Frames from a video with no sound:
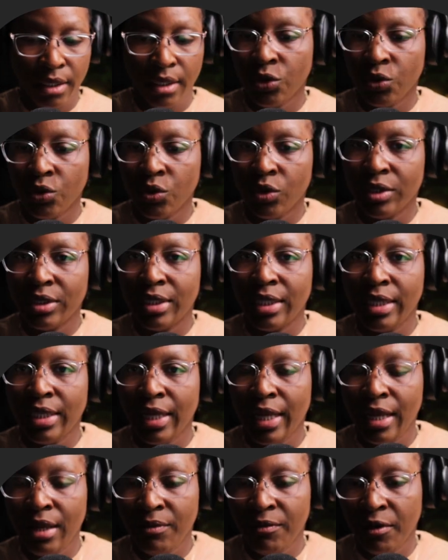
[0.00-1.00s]
to the
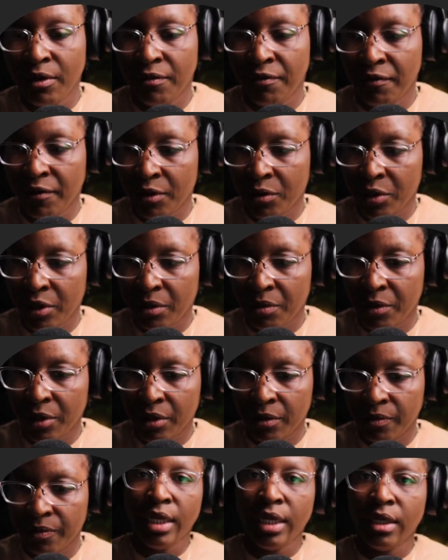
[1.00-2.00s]
name
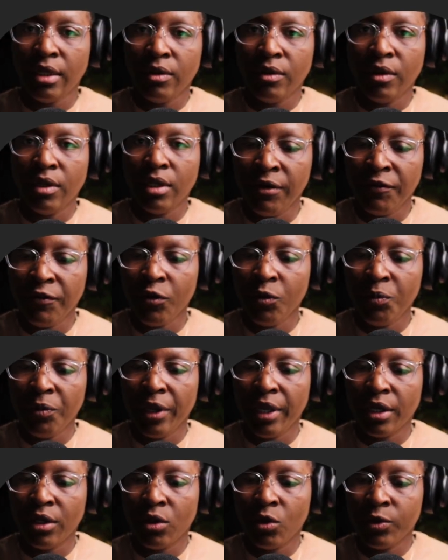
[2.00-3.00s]
variable. Now, if you
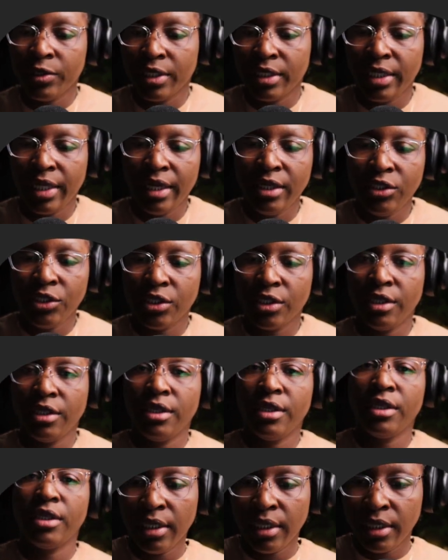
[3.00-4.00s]
pay close
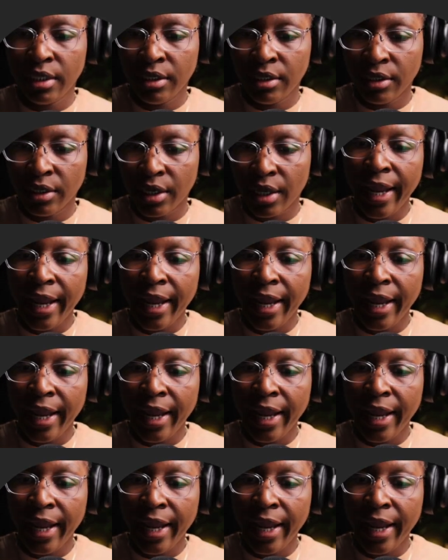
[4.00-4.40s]
attention, the